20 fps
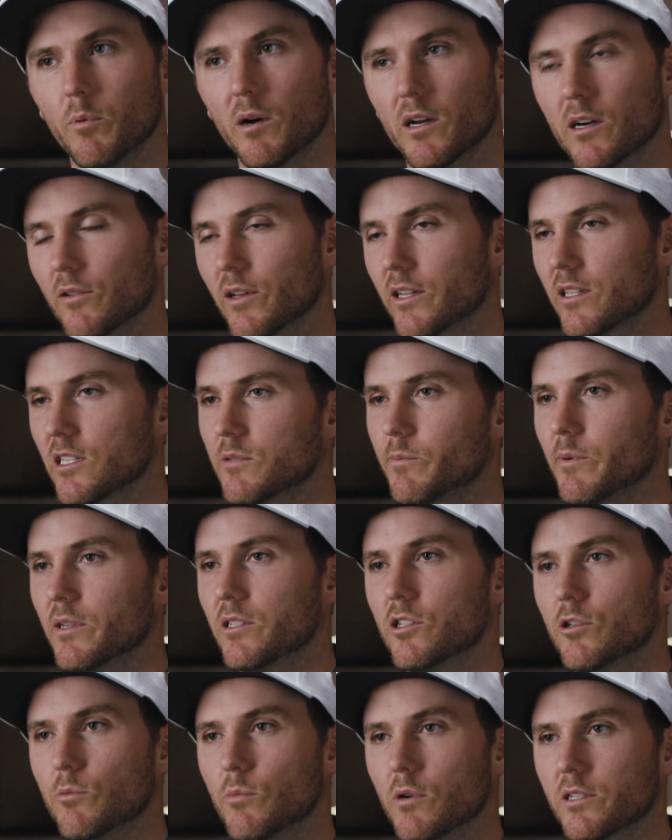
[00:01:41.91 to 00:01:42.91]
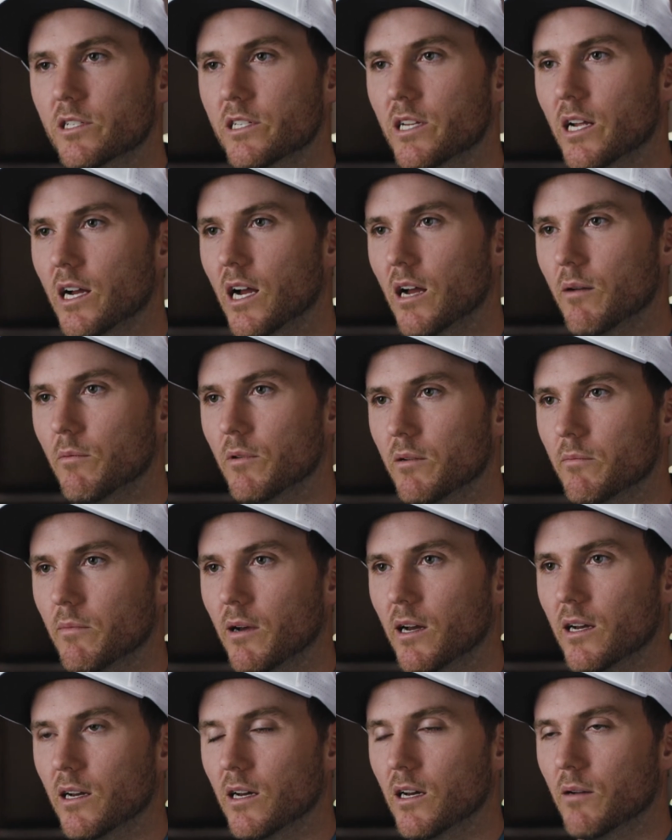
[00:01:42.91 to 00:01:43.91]
I don't like to spend too much time in
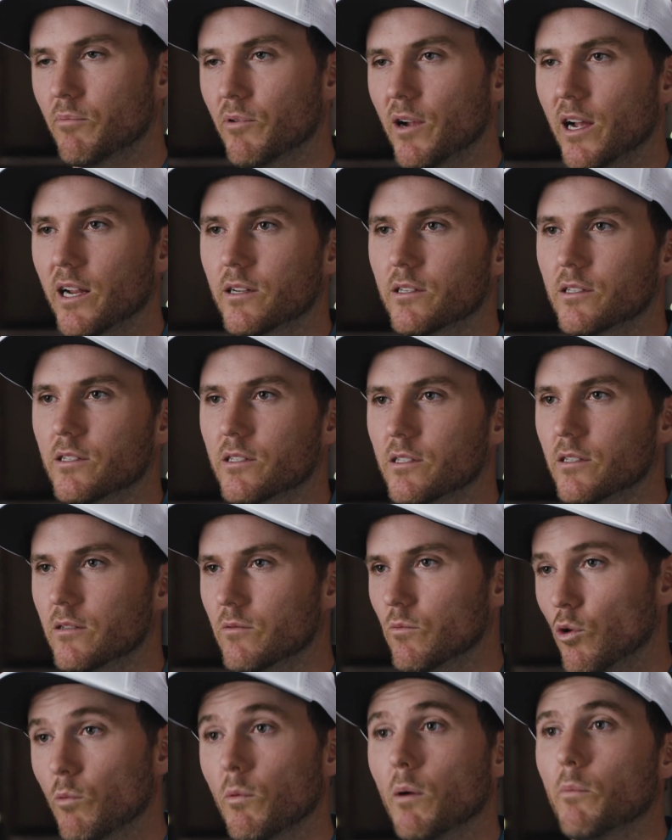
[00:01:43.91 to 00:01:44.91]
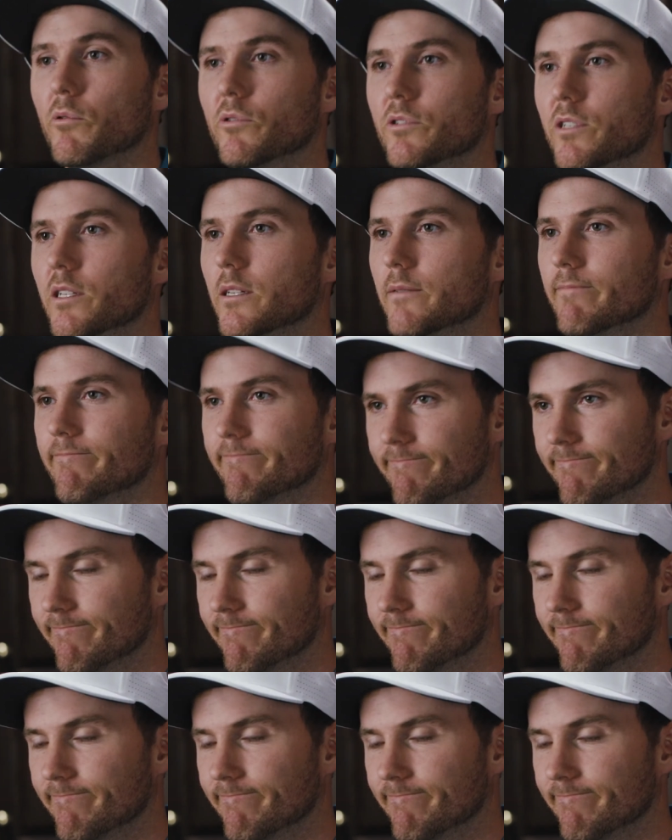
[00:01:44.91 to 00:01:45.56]
my practice and warm-up routine.